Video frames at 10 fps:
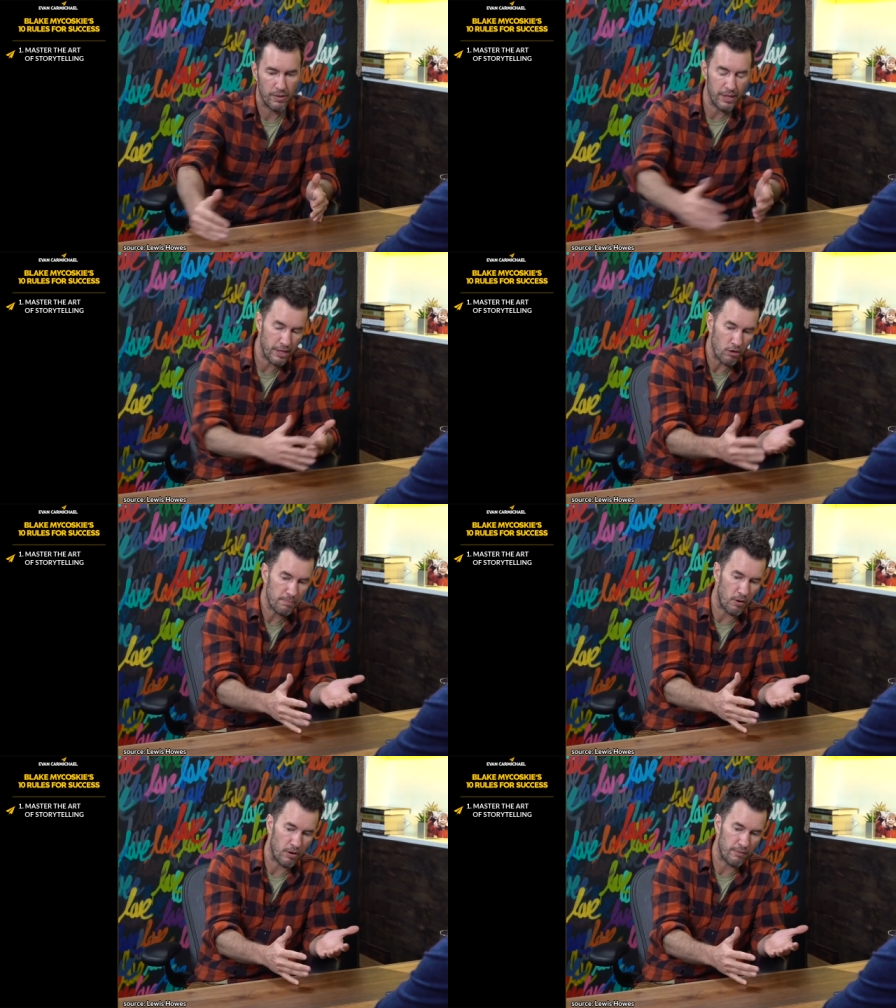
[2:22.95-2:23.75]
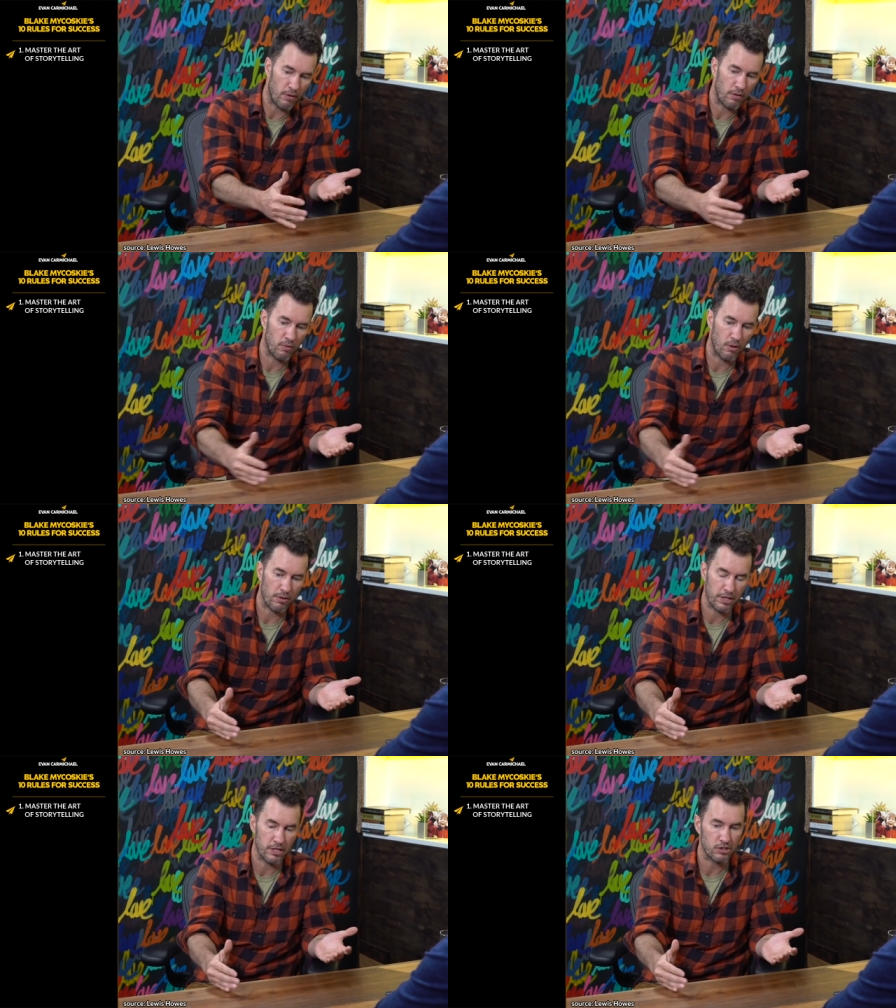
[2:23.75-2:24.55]
And then the other part of our
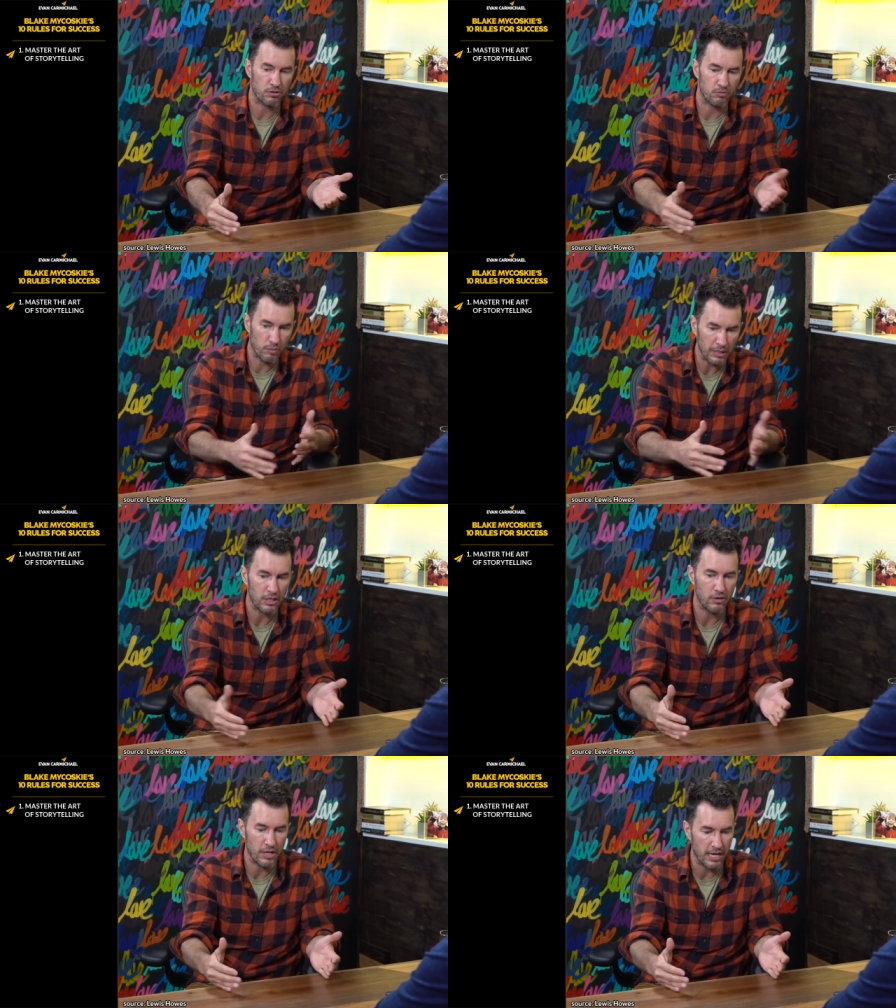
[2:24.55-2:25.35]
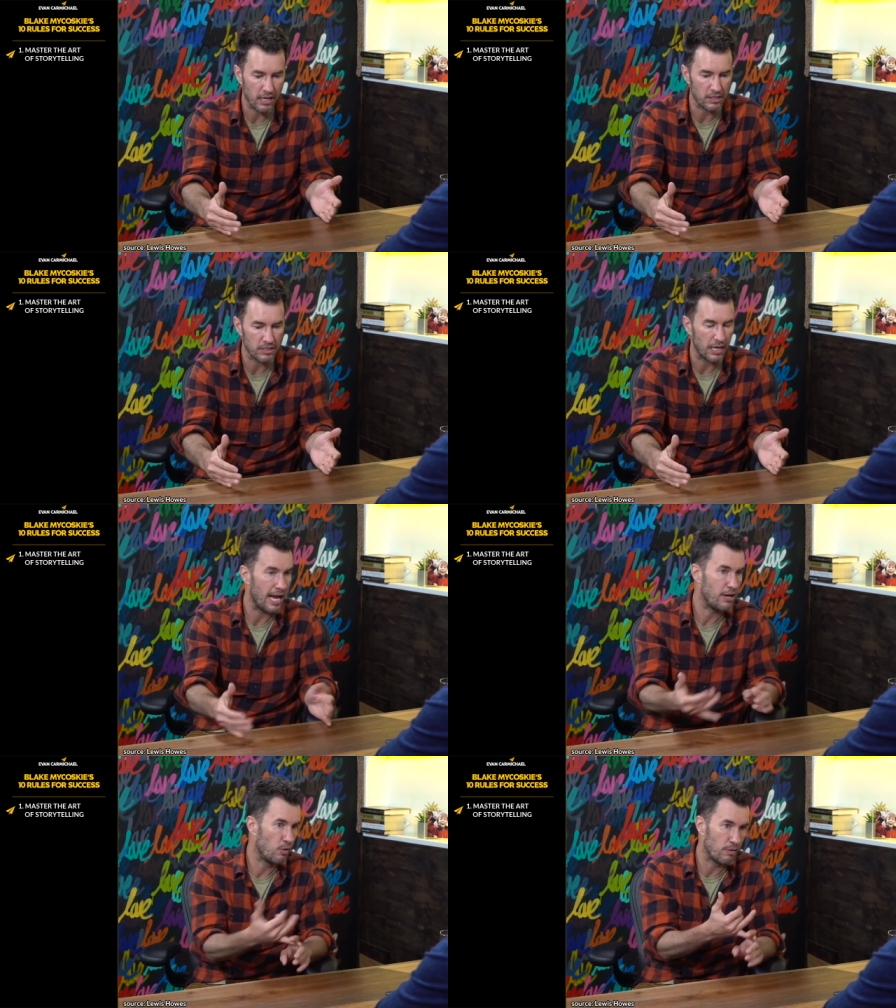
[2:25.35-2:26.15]
growth that is really unique is I
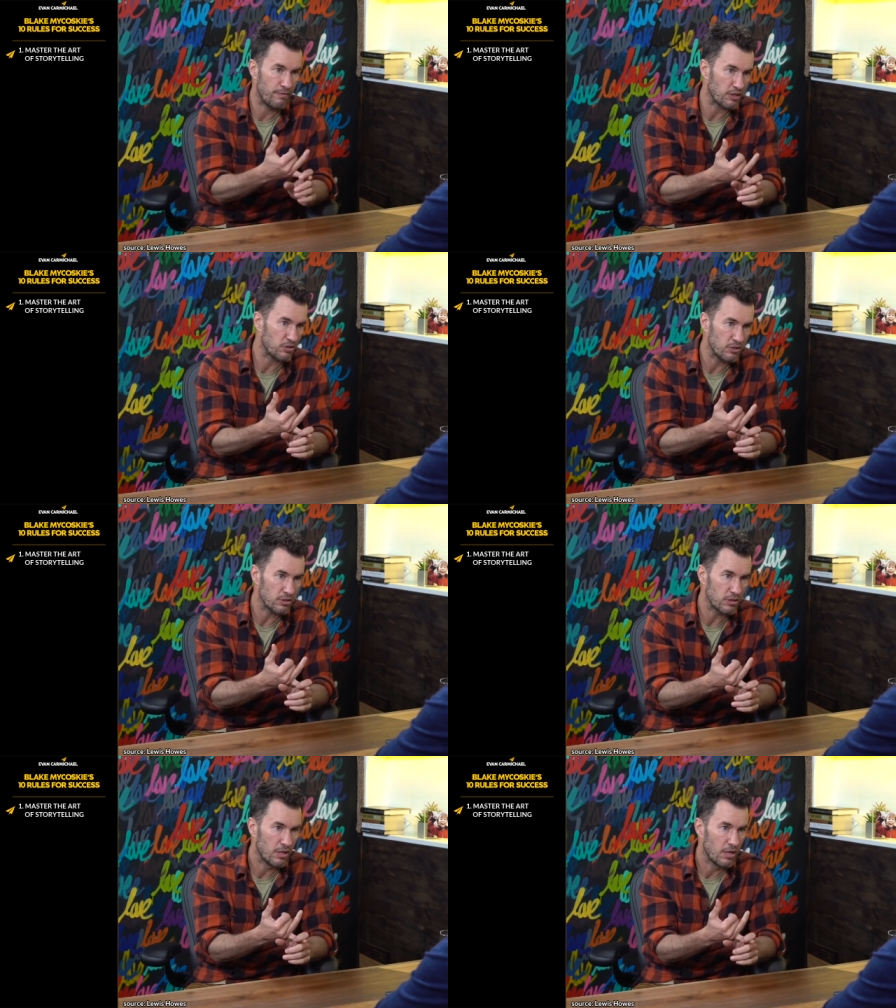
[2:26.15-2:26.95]
had no investors.